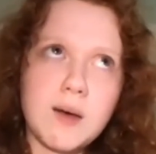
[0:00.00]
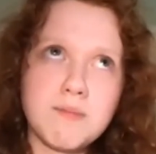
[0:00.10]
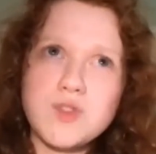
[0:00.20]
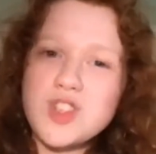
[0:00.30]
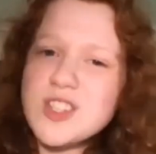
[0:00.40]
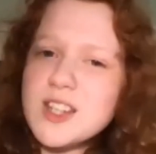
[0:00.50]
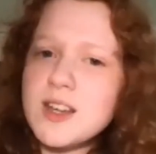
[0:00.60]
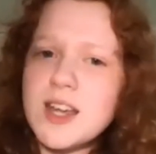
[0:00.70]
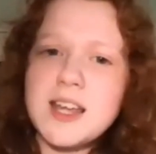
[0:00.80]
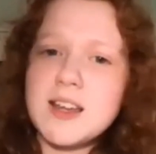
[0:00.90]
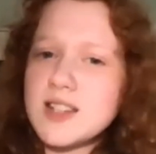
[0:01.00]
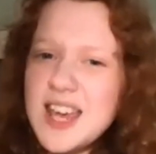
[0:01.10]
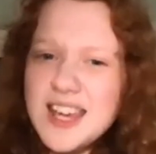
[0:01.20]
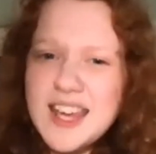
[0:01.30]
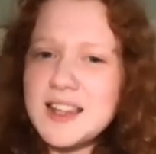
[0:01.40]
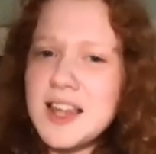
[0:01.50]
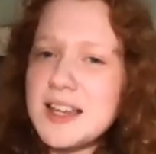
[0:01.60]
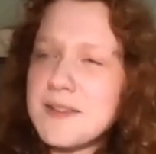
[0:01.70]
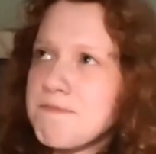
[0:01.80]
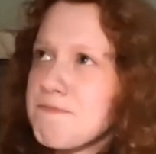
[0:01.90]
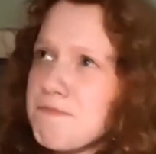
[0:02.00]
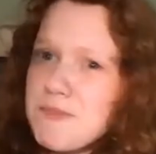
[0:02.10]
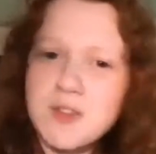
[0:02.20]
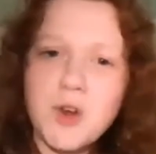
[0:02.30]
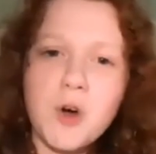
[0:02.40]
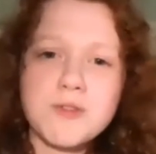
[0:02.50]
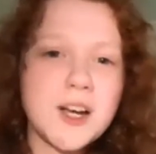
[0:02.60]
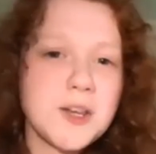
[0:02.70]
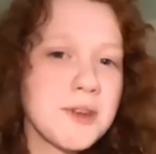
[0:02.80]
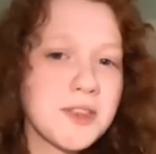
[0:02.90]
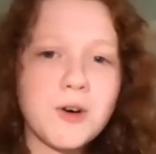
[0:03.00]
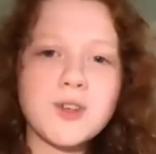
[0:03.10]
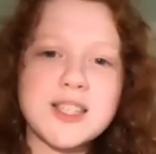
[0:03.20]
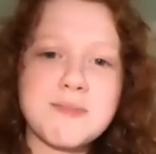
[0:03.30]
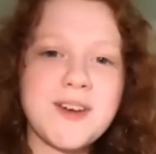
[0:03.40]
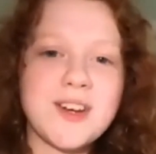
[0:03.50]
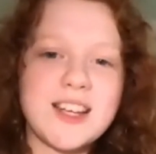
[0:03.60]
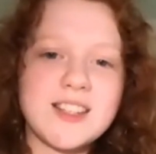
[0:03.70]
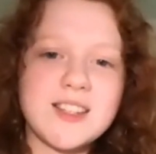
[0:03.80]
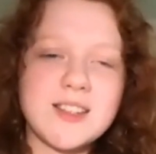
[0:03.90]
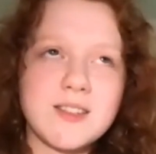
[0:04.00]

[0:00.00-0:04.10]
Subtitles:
just to take in, document the whole experience.